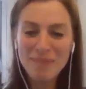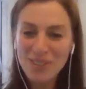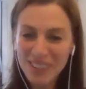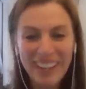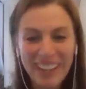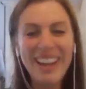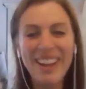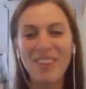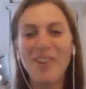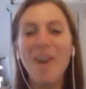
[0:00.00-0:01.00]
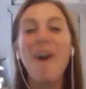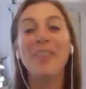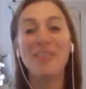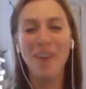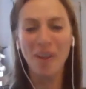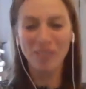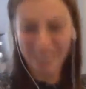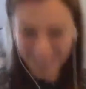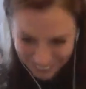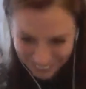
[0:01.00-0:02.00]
tricky for all involved.